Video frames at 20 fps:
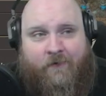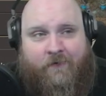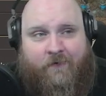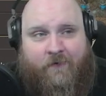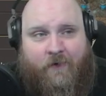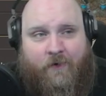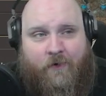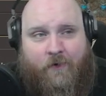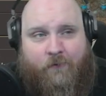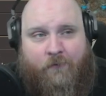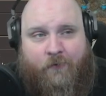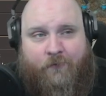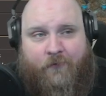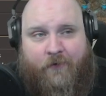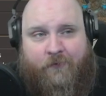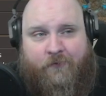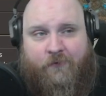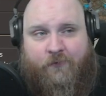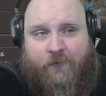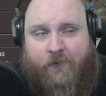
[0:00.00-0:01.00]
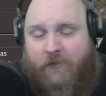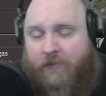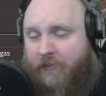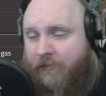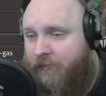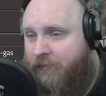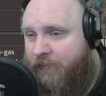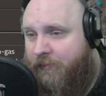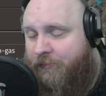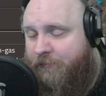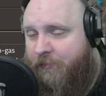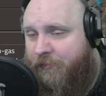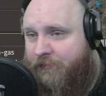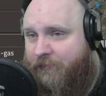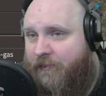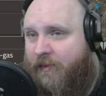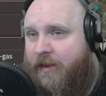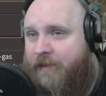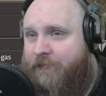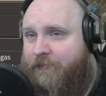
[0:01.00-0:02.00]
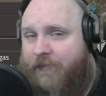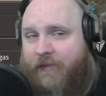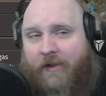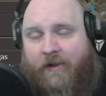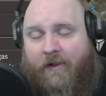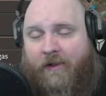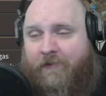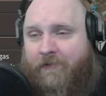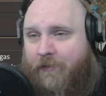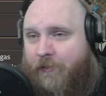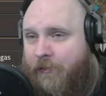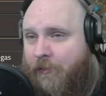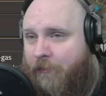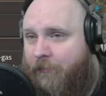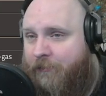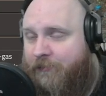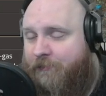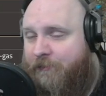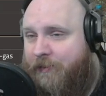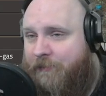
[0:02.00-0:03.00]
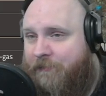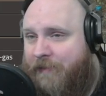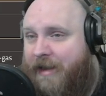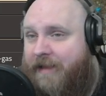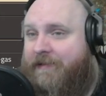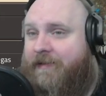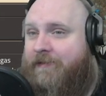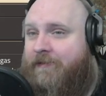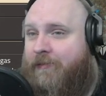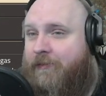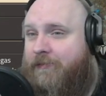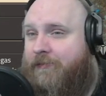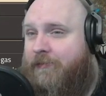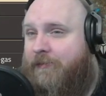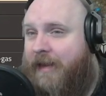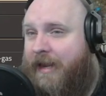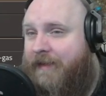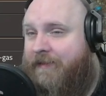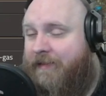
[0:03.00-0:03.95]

So 1,312.5 light oil is being made in total. And